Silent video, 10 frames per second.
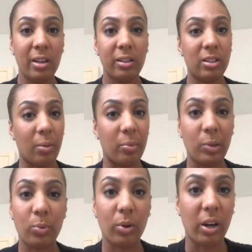Some
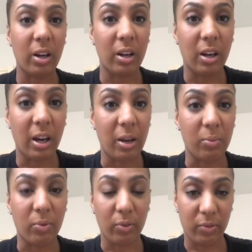people aim
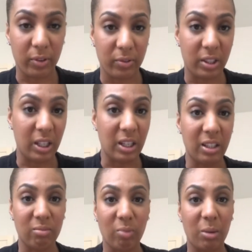for
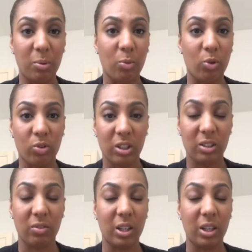15, maybe more aggressively,